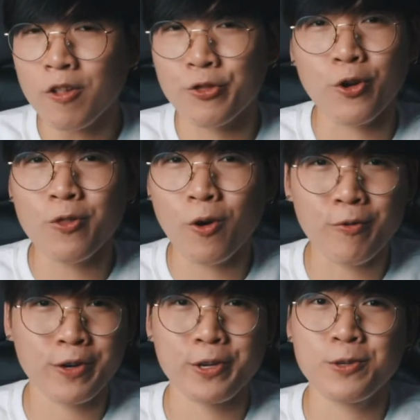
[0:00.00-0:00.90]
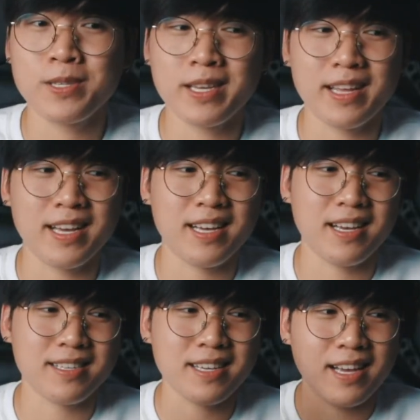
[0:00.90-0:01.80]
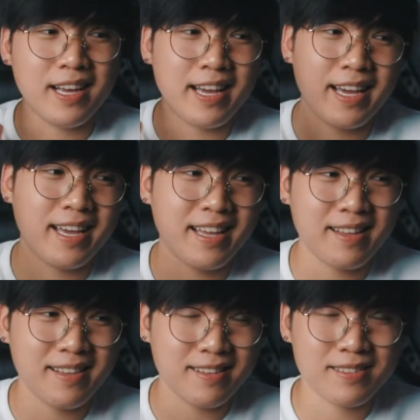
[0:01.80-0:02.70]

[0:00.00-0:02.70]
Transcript: Don't overuse it, as it